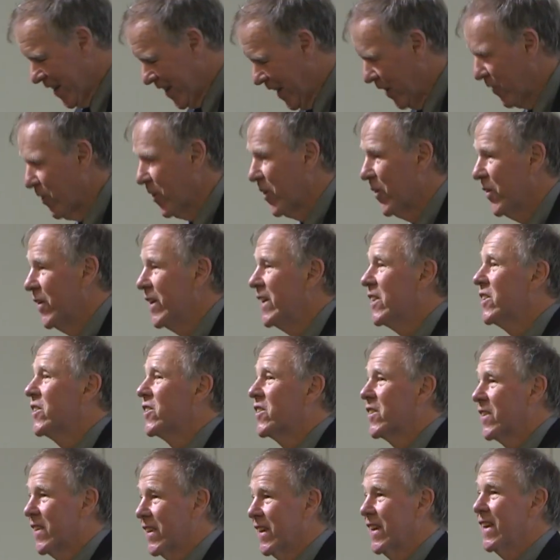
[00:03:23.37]
they would
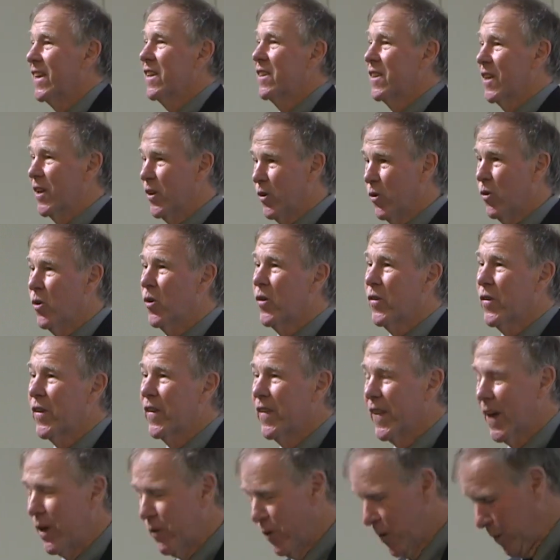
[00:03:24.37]
reach the, the north
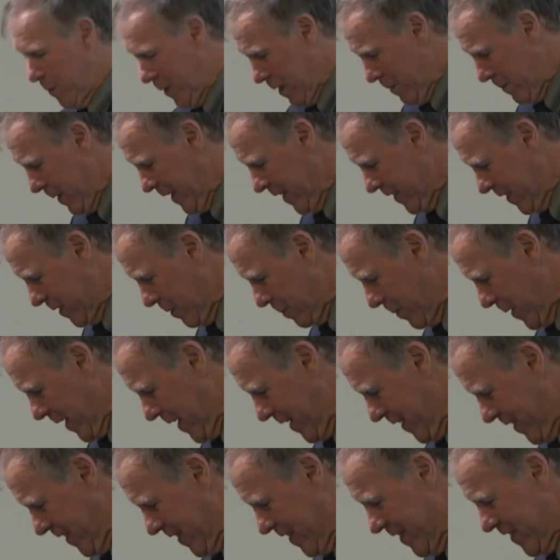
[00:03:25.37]
and they would be
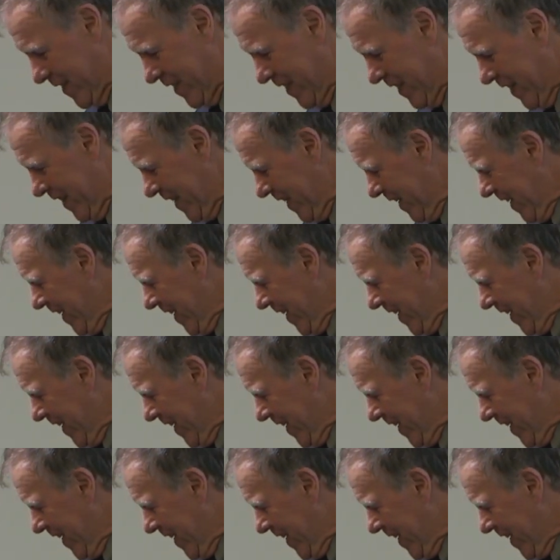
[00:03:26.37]
emancipated.